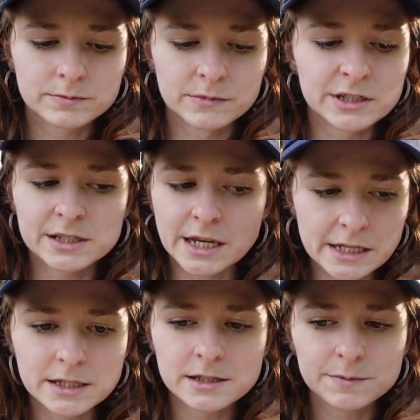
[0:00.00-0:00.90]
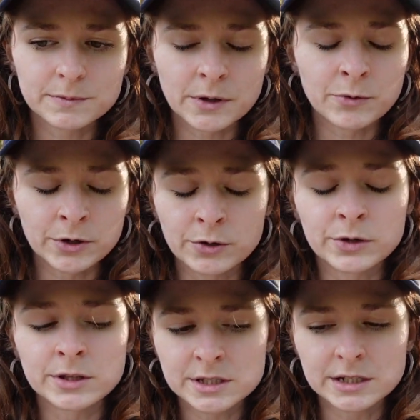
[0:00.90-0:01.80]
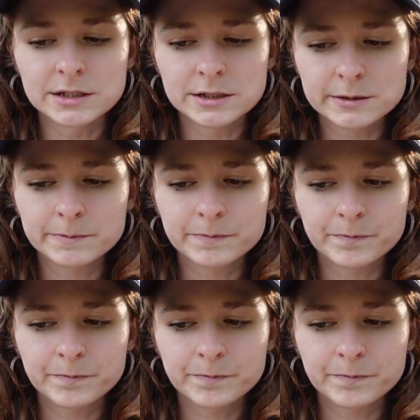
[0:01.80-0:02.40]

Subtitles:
the seeds. I want to go to the seeds.